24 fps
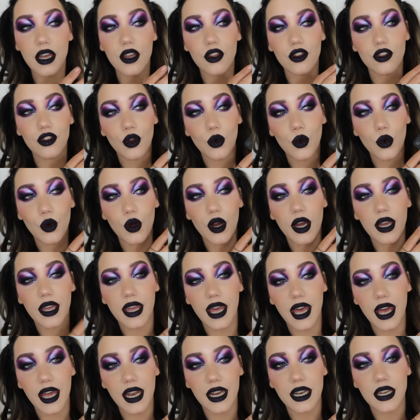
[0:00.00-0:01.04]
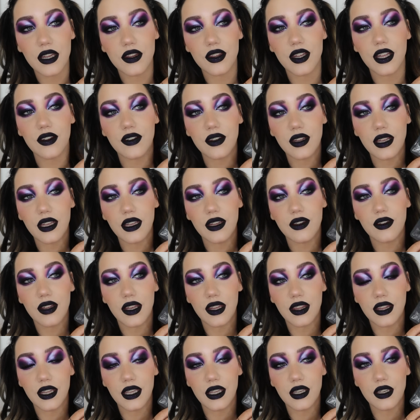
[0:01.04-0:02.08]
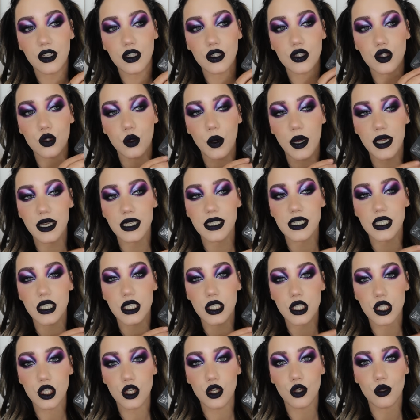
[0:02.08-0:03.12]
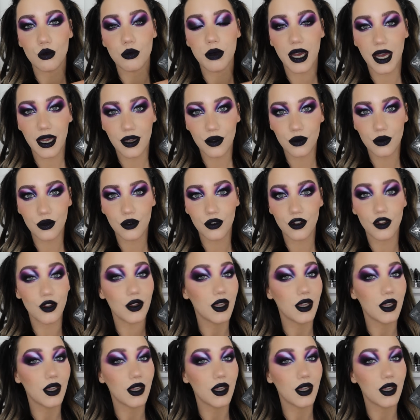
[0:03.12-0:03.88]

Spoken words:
So again, this is, I think, £22.